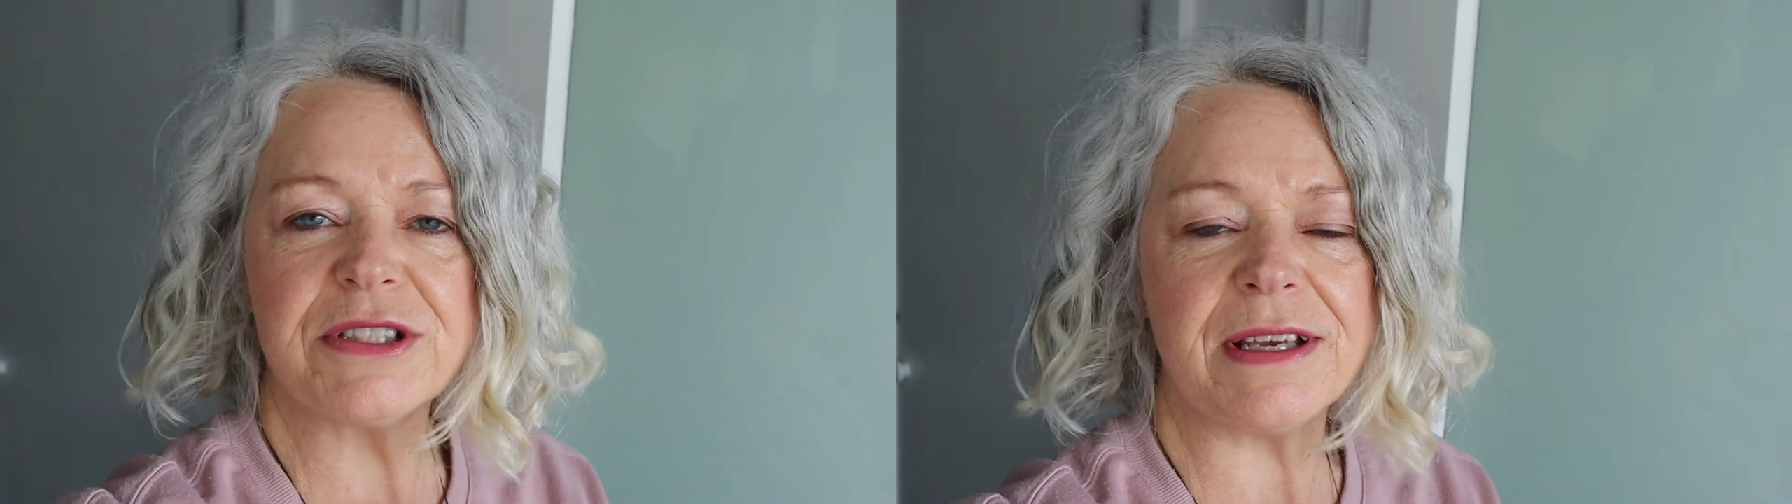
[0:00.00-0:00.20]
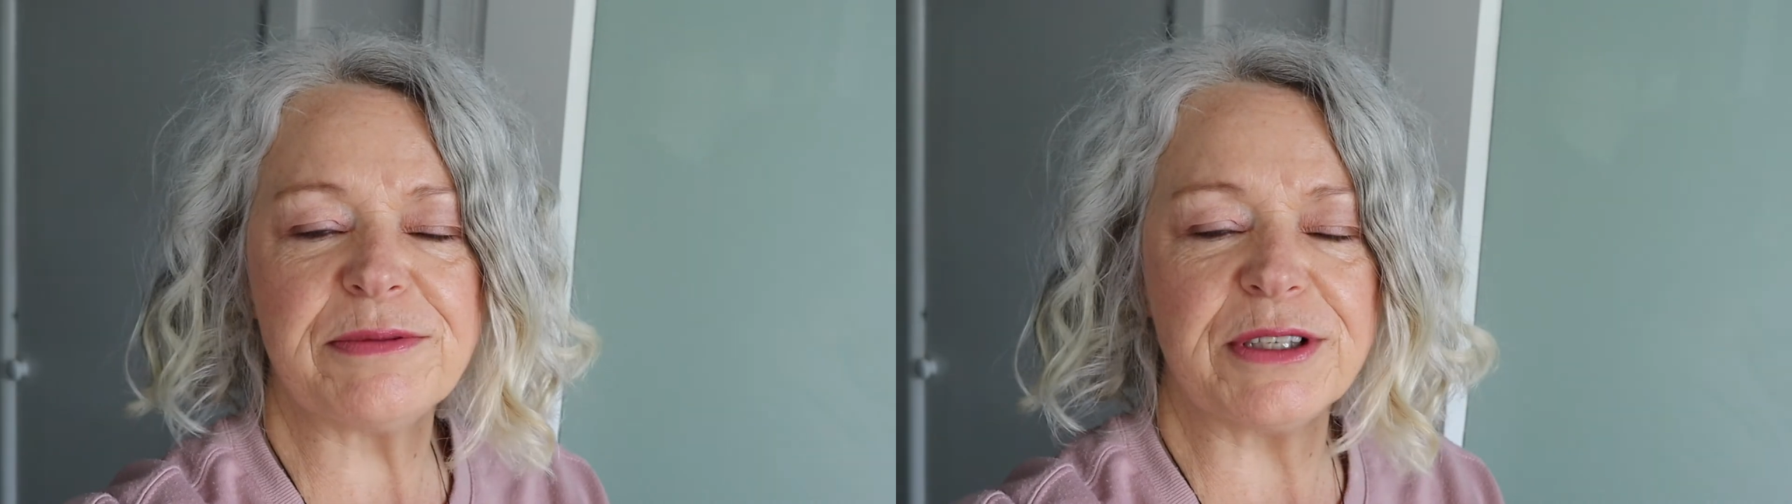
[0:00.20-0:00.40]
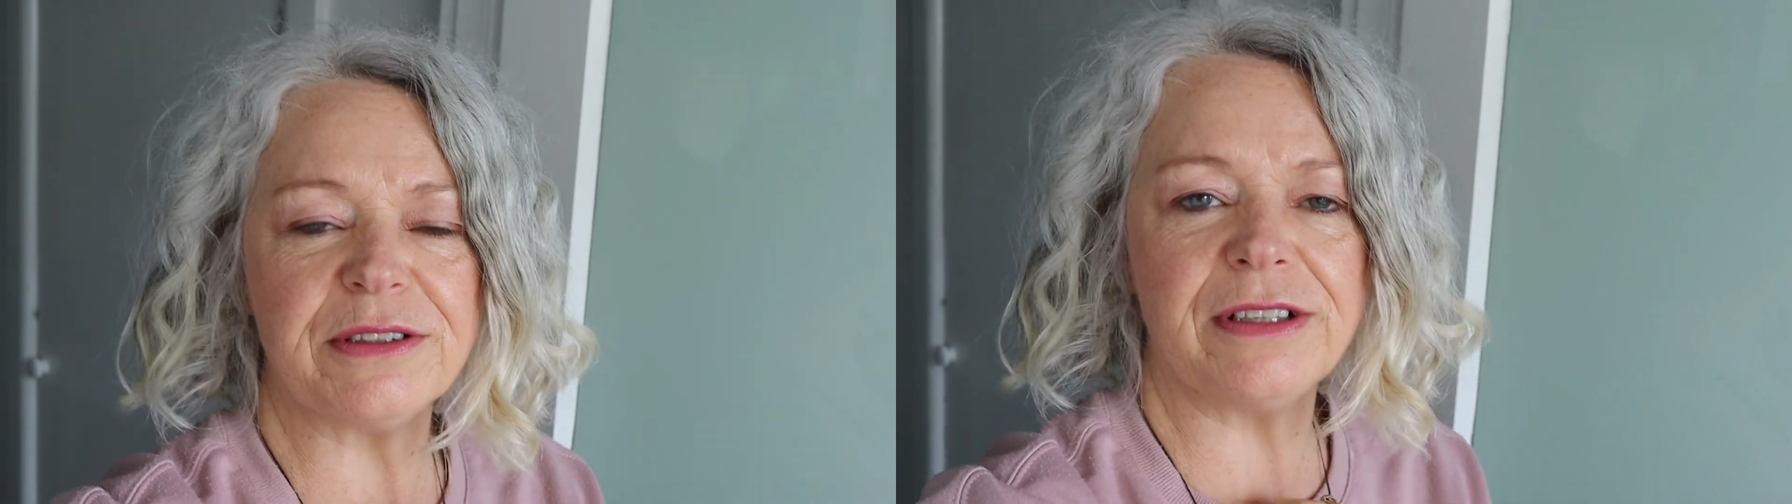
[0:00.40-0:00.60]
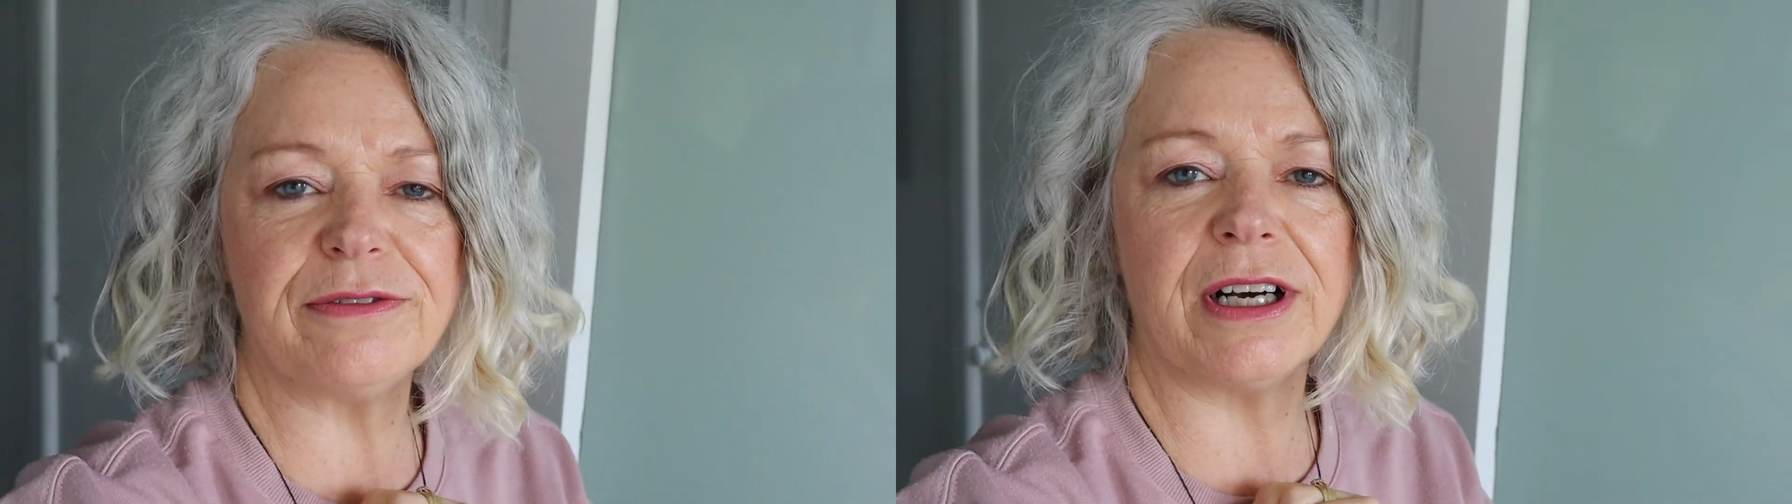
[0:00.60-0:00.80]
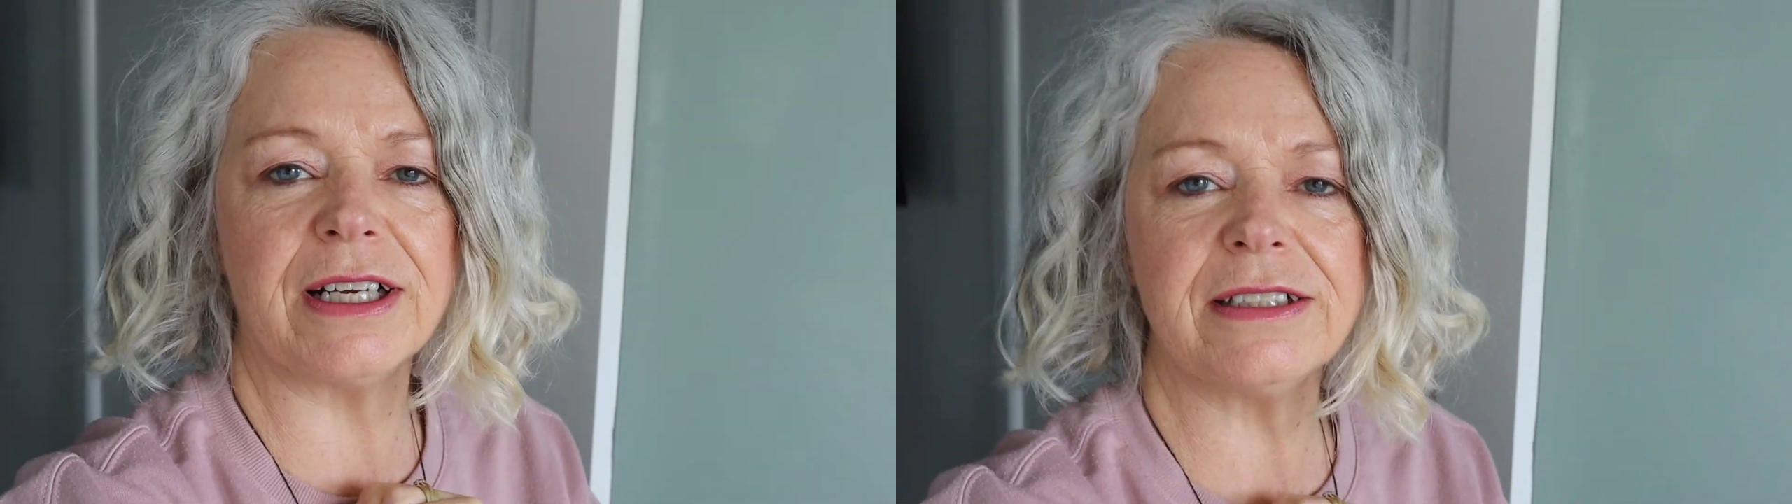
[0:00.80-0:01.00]
is absolutely
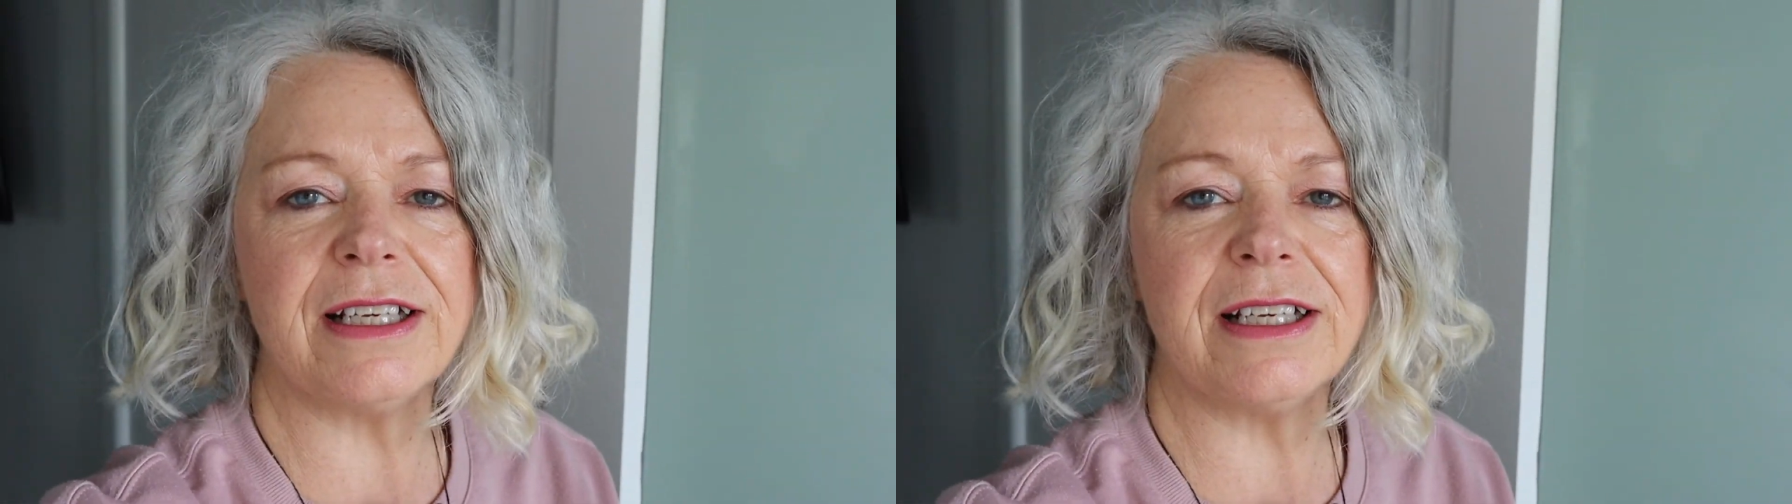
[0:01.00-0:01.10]
fine,